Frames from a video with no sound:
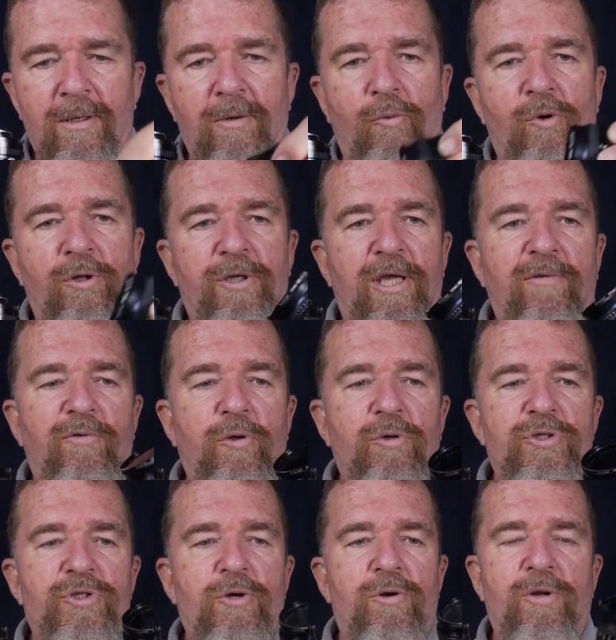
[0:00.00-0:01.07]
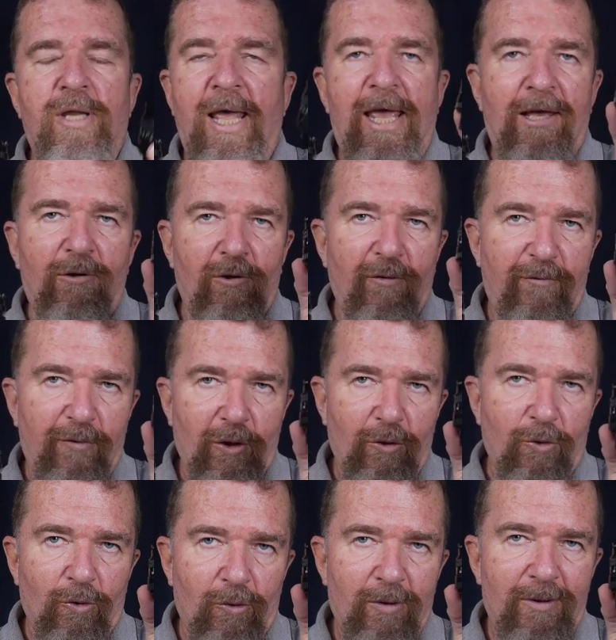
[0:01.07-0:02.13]
will give you a certain angle of
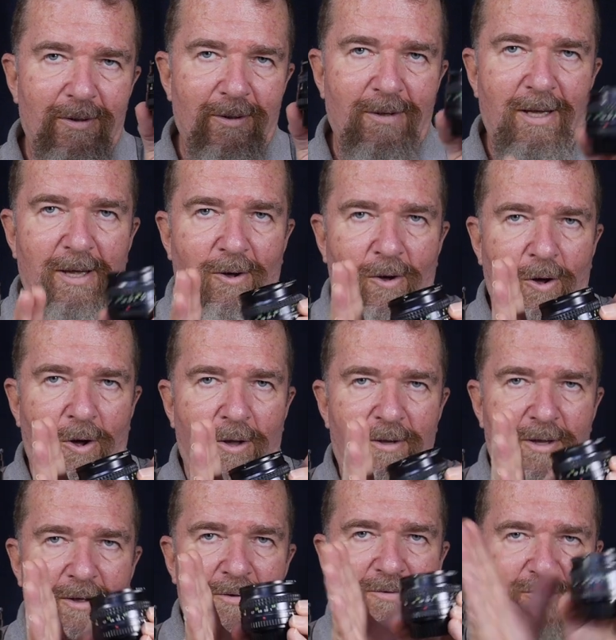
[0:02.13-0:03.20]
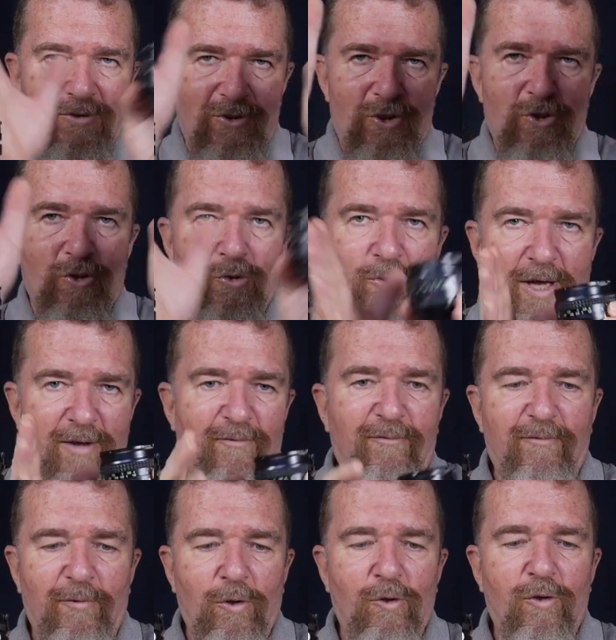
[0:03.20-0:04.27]
view on to a
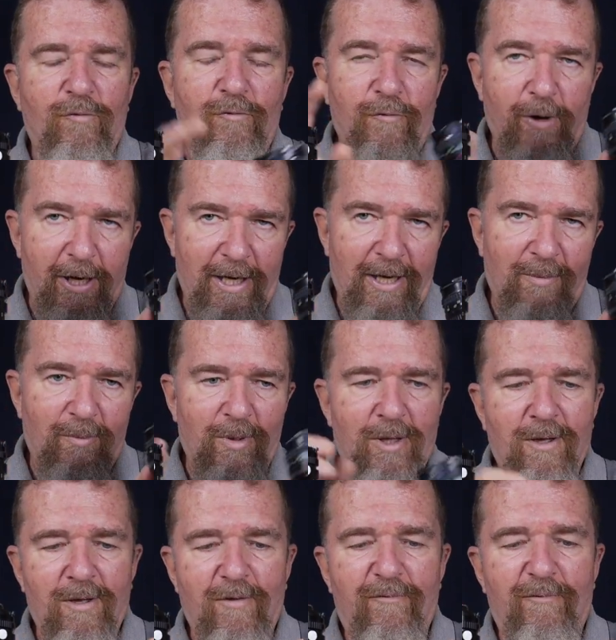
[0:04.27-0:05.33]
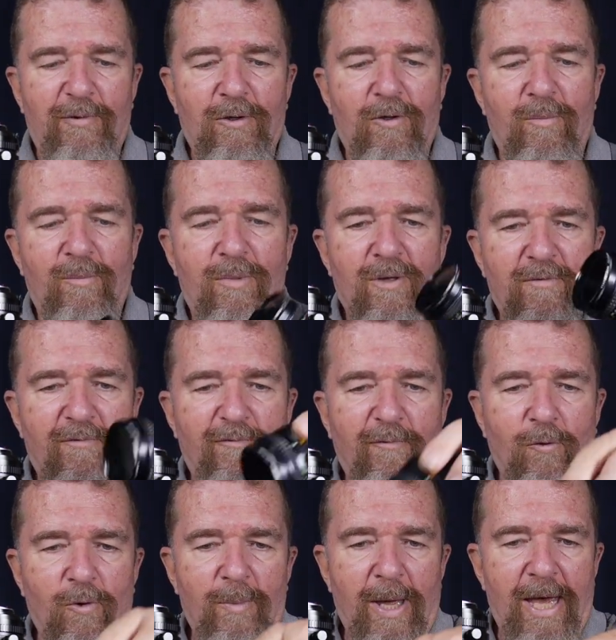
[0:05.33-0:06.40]
full frame uh, film
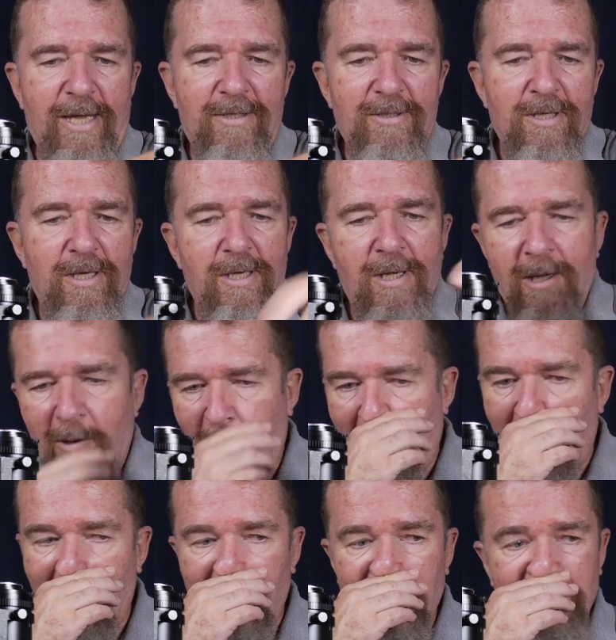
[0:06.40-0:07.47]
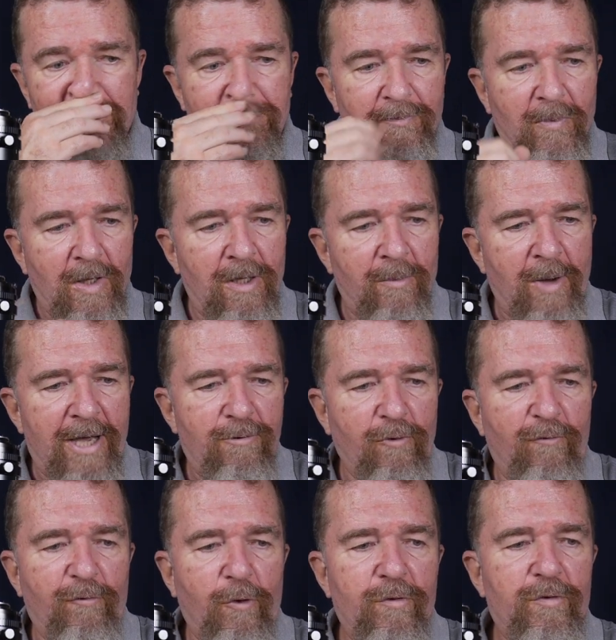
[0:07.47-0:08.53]
format. Well, the
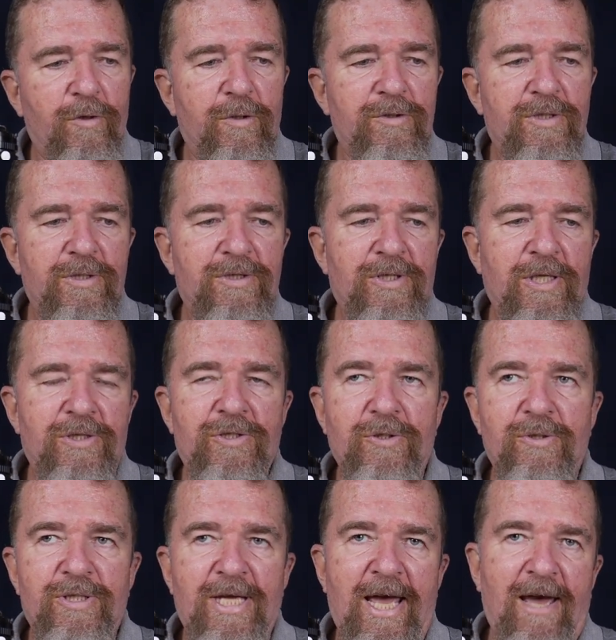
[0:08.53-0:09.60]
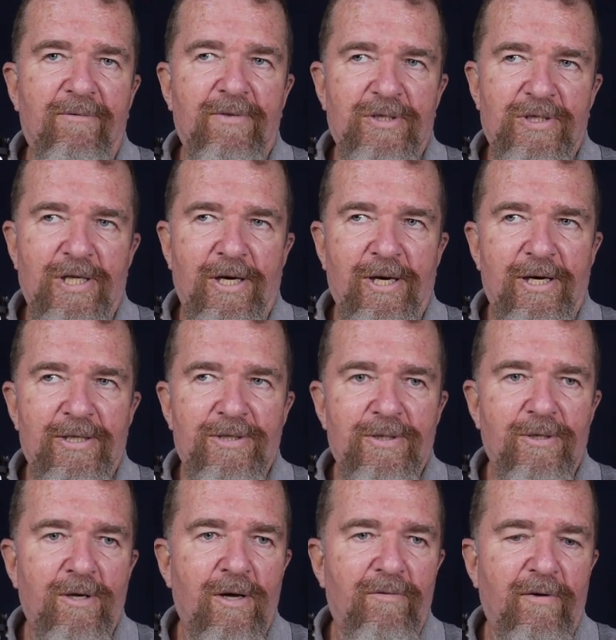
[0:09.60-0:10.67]
micro four thirds sensor is half the size
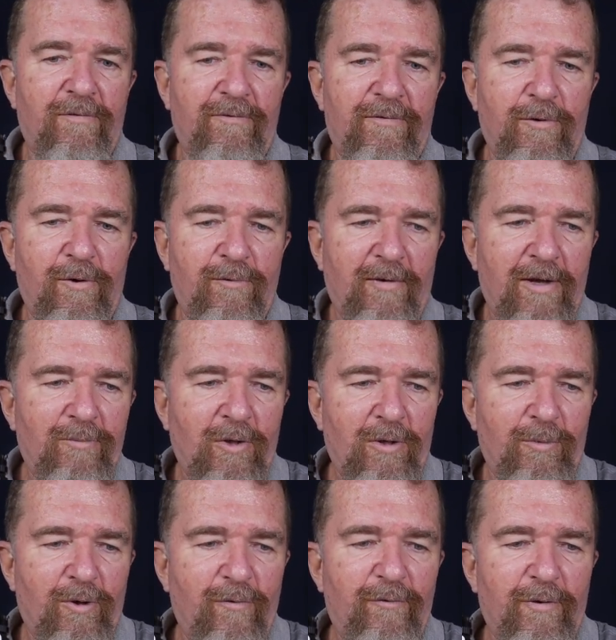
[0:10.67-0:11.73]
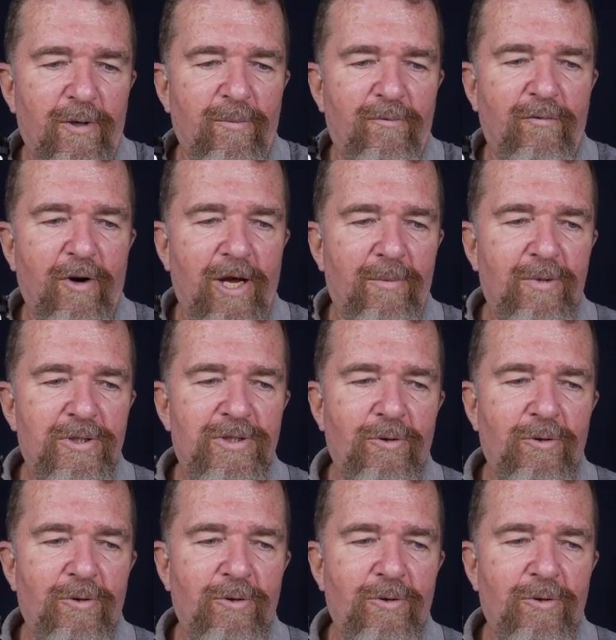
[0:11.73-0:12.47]
of a 35 millimeter film frame. And